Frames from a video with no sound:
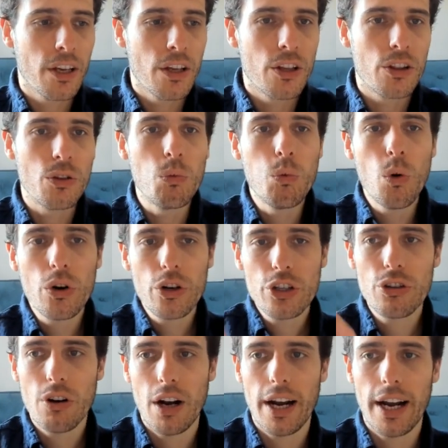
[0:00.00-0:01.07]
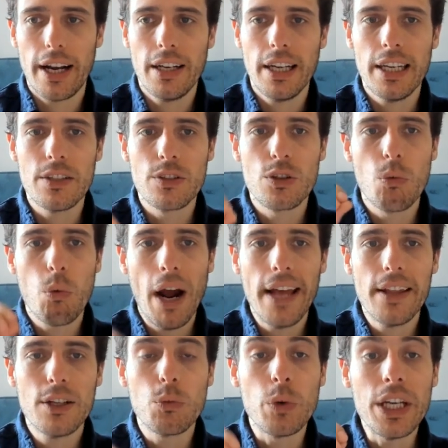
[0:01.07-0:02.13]
The water trine is the way
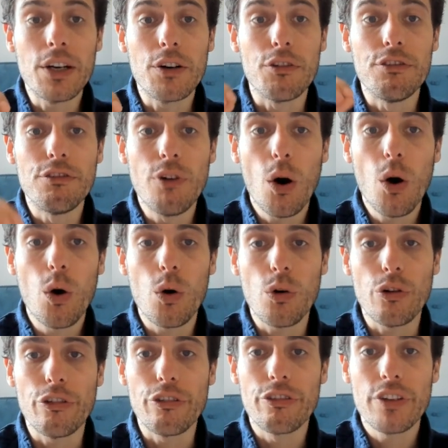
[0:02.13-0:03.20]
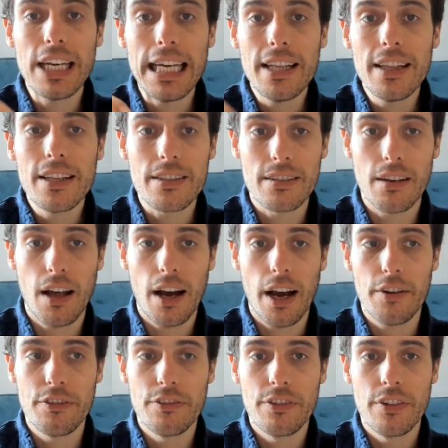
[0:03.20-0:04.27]
that we evolve in this
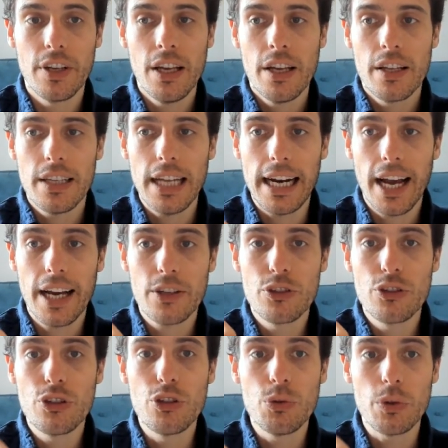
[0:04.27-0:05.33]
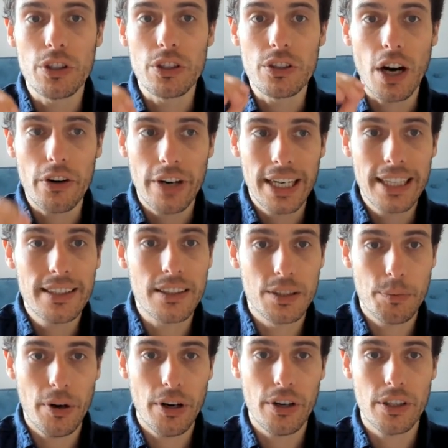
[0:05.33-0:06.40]
life that has to do with direct
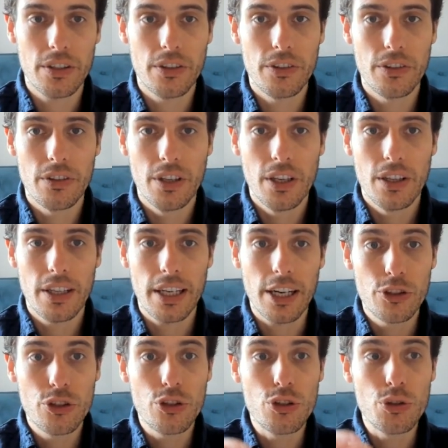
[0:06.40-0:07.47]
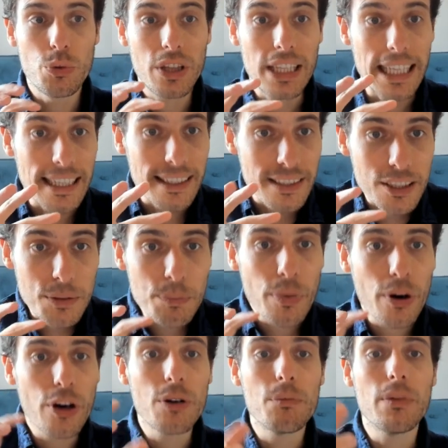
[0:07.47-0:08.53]
experience, that has to do with the
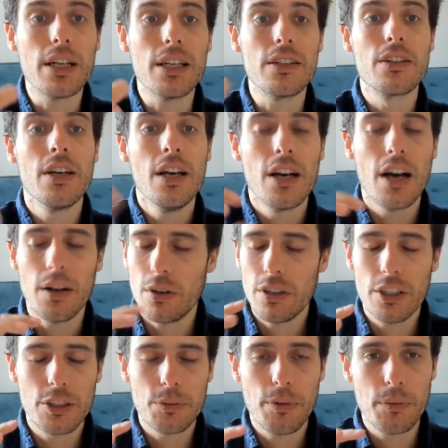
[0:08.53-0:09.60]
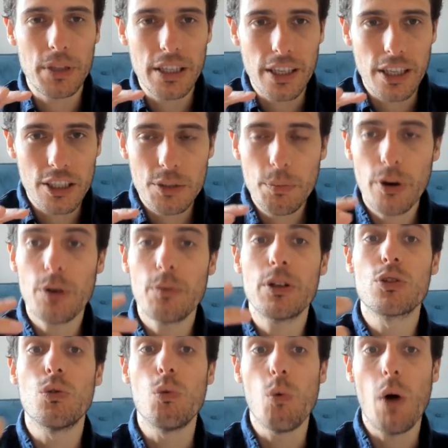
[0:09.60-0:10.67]
experiment, the
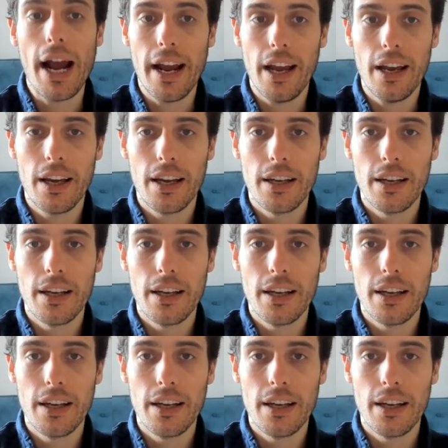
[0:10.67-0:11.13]
experimental way.